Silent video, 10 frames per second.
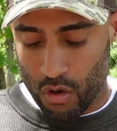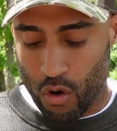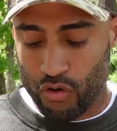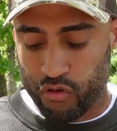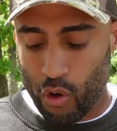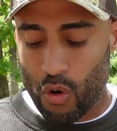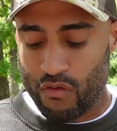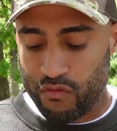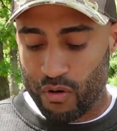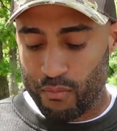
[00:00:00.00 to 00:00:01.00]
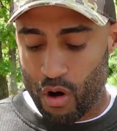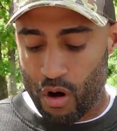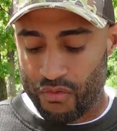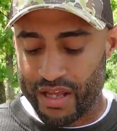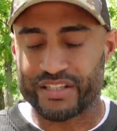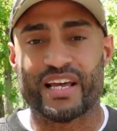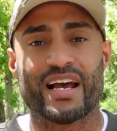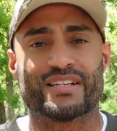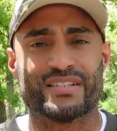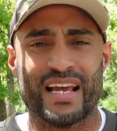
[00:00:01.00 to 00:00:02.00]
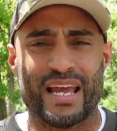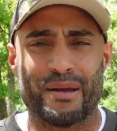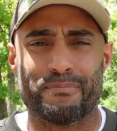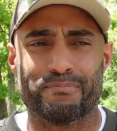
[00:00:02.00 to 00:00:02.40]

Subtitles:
or throw a football the exact same?